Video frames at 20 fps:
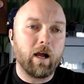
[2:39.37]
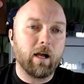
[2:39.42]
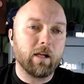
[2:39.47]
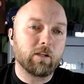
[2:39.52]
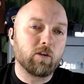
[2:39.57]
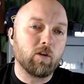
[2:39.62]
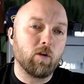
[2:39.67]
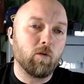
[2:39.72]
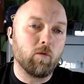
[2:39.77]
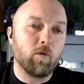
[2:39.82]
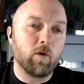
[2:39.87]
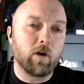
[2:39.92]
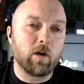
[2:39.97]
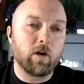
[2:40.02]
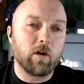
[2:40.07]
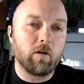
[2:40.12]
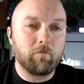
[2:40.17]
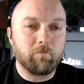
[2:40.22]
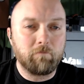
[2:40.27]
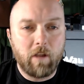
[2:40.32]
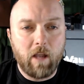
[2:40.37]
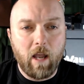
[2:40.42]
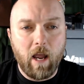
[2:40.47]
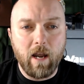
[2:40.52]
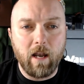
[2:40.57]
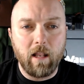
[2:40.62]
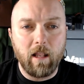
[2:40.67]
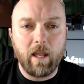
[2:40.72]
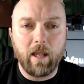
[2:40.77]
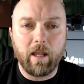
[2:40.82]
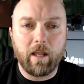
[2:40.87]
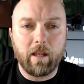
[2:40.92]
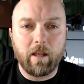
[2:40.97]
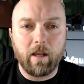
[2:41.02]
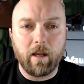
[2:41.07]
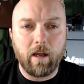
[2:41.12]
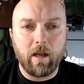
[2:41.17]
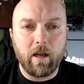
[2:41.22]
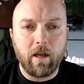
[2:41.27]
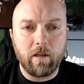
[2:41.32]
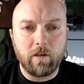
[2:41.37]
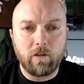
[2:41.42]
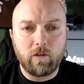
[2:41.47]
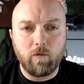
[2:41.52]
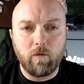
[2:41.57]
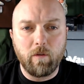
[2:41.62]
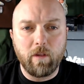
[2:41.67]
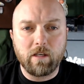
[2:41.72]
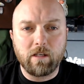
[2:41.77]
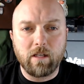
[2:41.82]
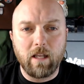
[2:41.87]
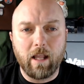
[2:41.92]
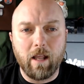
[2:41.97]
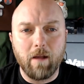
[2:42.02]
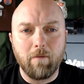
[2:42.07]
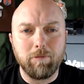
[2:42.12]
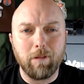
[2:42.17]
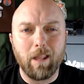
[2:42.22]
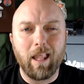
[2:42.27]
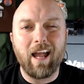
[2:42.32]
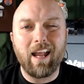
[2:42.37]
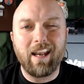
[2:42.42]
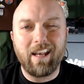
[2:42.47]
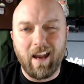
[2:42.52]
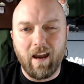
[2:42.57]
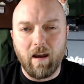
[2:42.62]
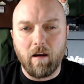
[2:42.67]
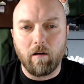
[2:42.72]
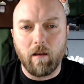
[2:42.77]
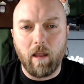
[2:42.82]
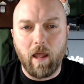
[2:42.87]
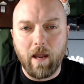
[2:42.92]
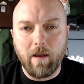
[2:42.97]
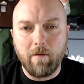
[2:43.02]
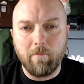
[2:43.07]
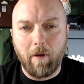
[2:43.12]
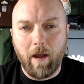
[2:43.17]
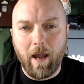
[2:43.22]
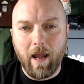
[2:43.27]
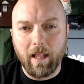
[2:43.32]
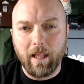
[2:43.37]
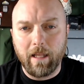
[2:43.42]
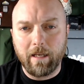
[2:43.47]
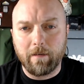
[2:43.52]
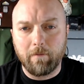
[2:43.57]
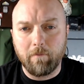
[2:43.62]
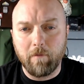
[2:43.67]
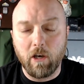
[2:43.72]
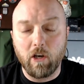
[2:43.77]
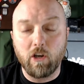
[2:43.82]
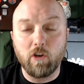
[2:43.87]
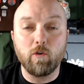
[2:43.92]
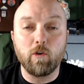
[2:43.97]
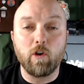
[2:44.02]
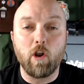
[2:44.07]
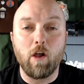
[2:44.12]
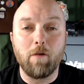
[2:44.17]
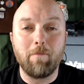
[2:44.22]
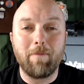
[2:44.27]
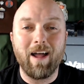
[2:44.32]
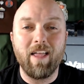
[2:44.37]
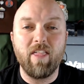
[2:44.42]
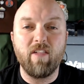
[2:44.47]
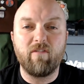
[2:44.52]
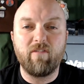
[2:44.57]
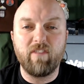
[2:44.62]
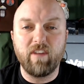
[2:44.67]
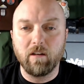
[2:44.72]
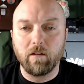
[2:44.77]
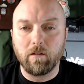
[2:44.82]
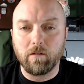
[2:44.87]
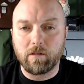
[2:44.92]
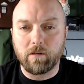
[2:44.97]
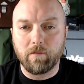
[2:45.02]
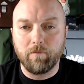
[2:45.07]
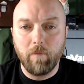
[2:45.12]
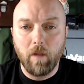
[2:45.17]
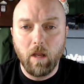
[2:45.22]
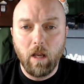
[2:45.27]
So we're kind of like doing this like a blind airline pilot. I'm going to do it all by the feels.